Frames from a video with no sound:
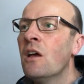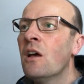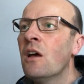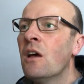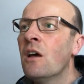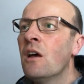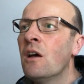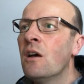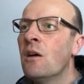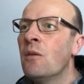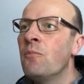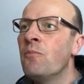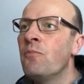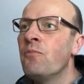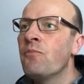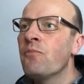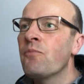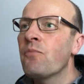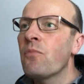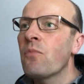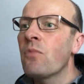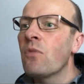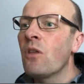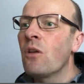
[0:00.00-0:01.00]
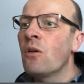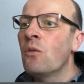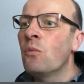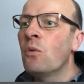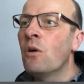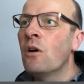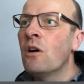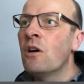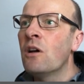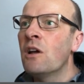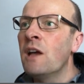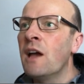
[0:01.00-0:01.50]
um,
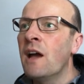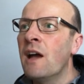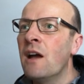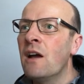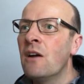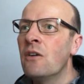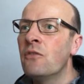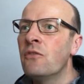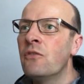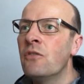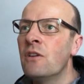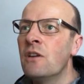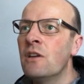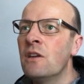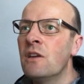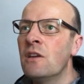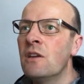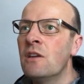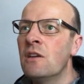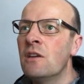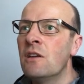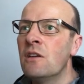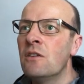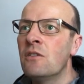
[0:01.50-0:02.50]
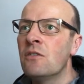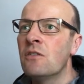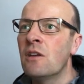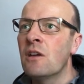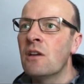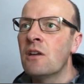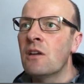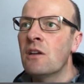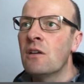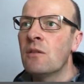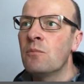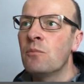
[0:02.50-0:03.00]
what I have is
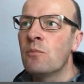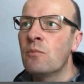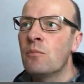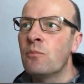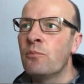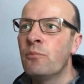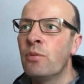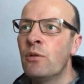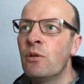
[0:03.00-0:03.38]
um,